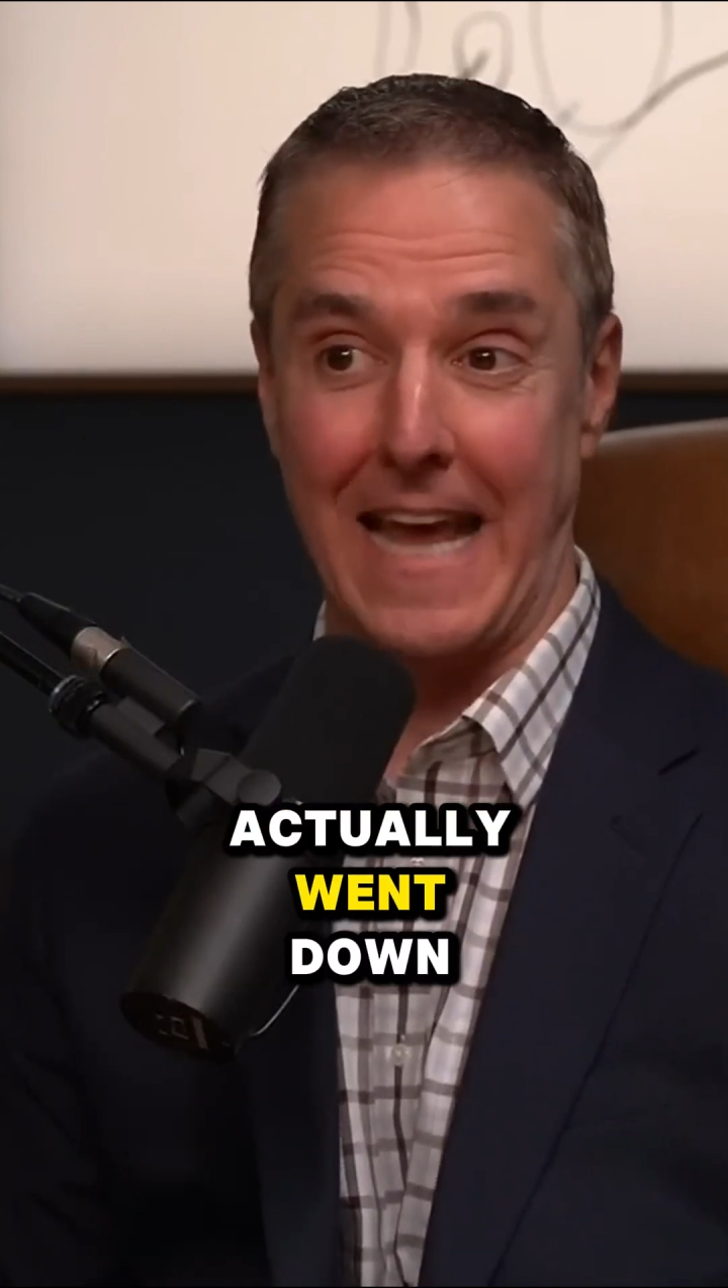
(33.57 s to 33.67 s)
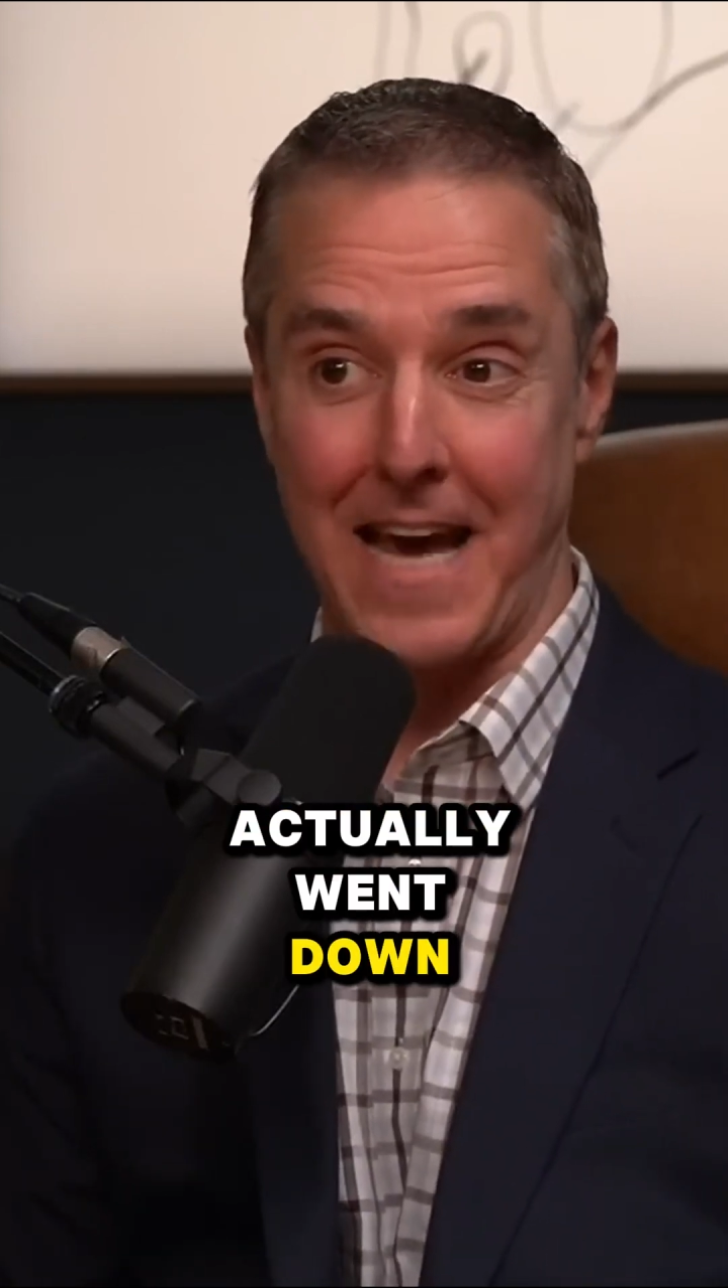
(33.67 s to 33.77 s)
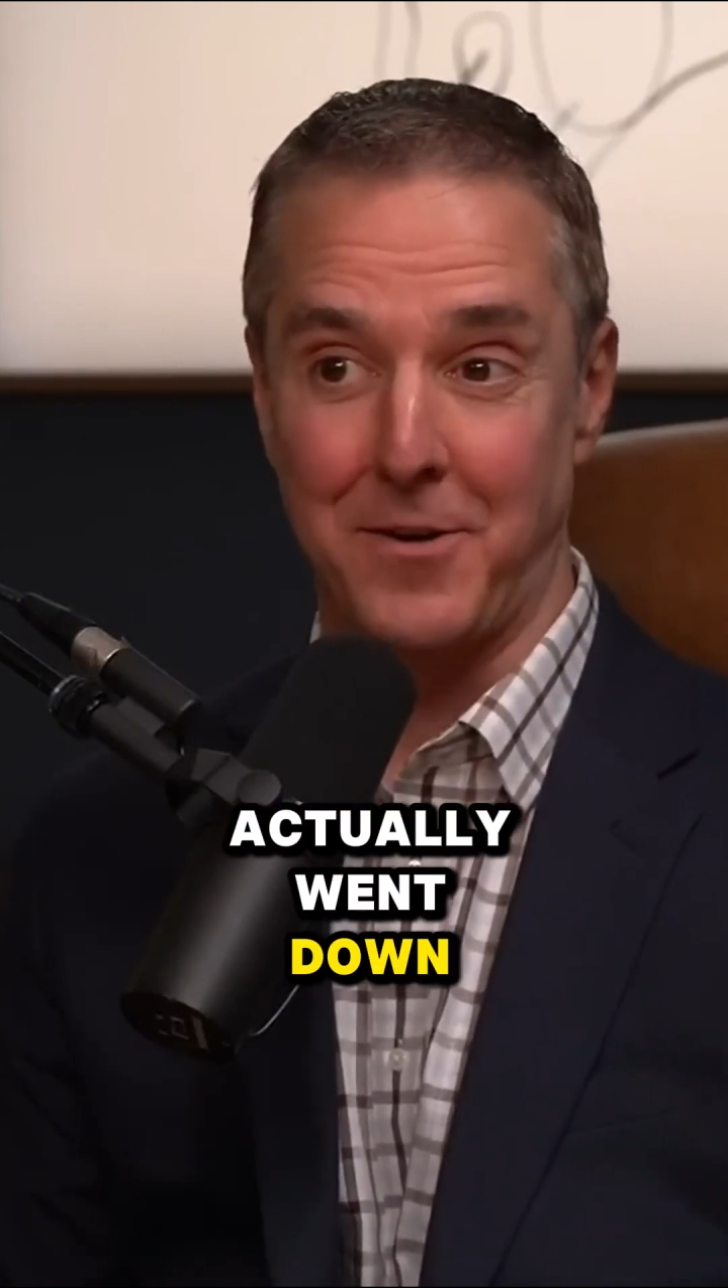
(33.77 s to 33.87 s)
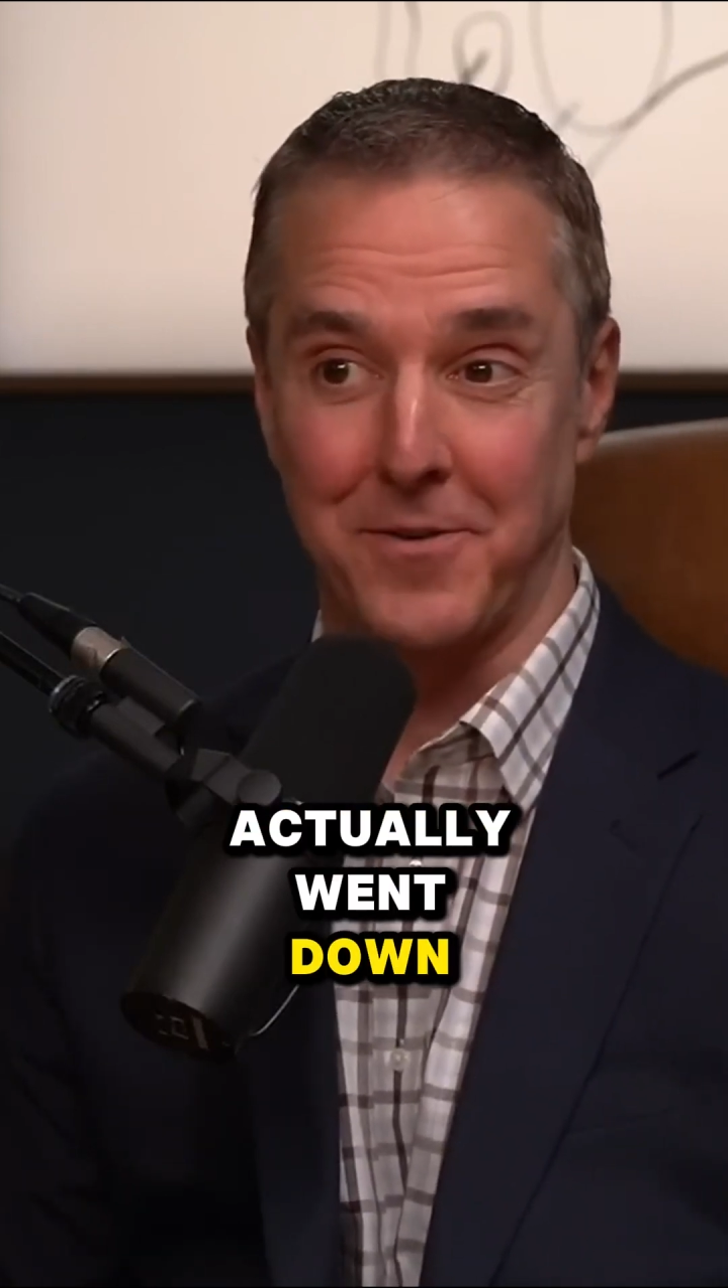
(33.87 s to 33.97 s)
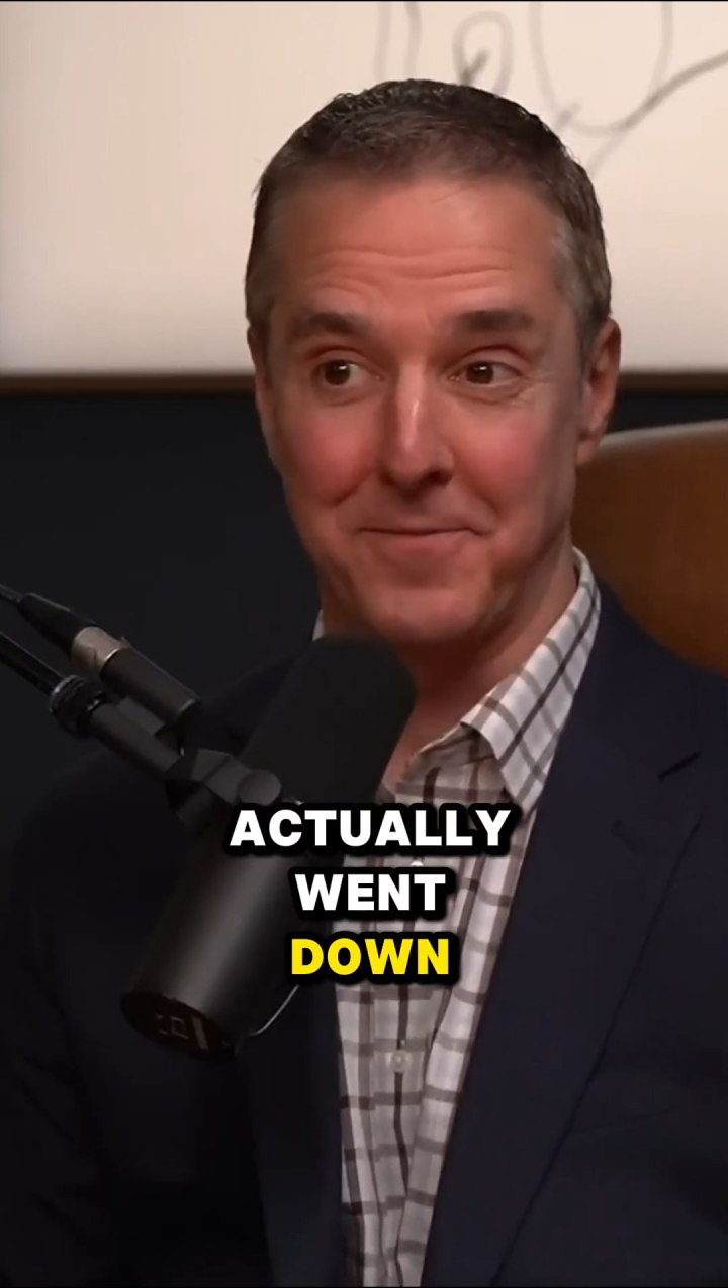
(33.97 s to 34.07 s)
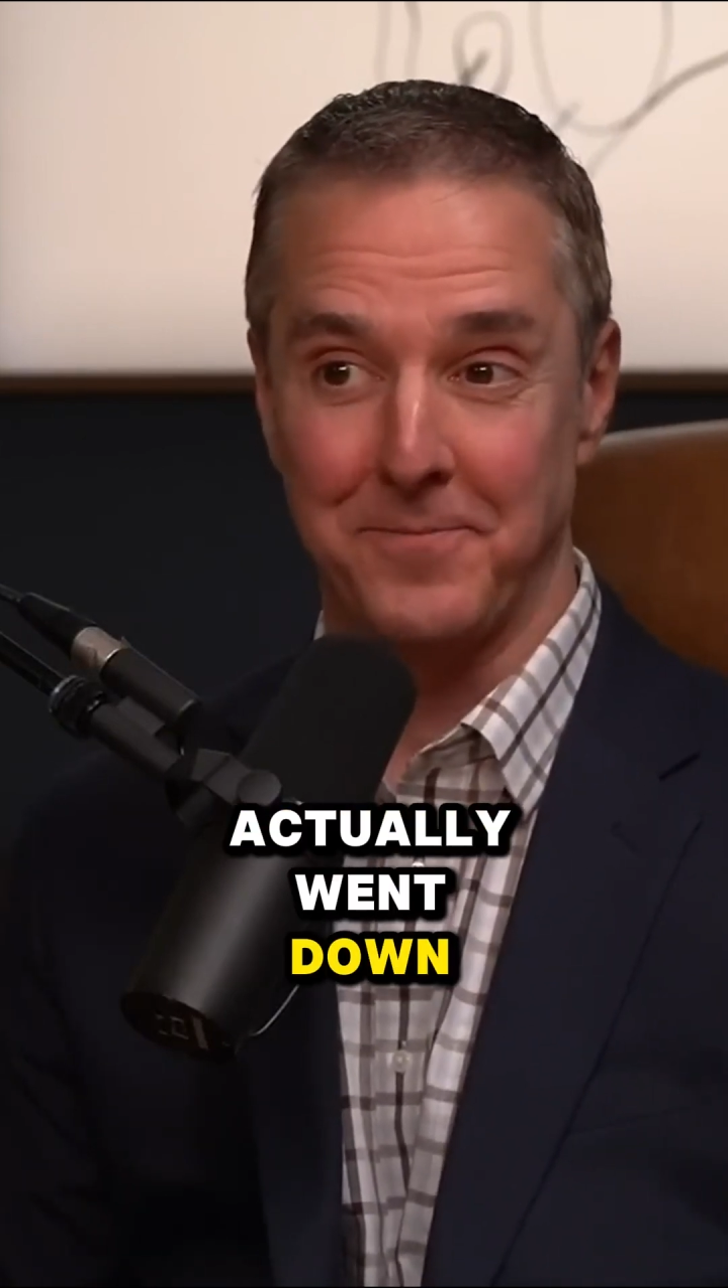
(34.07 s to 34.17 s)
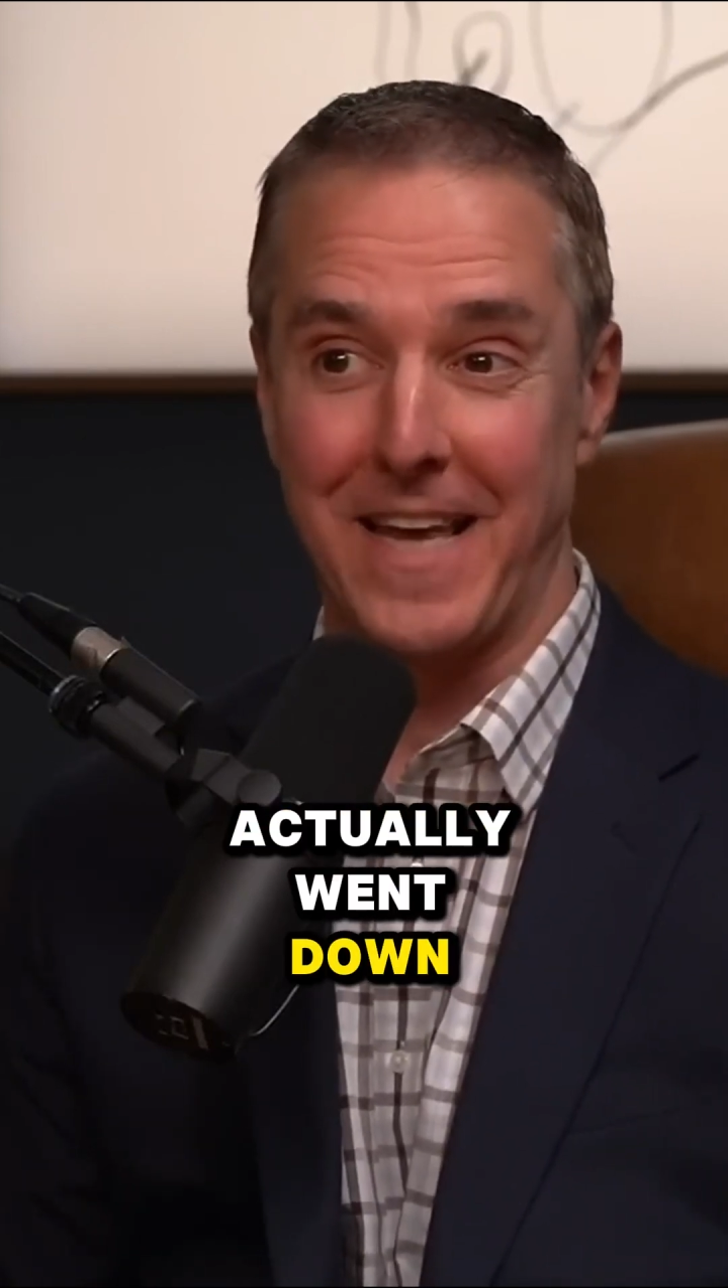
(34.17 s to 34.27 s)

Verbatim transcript: down.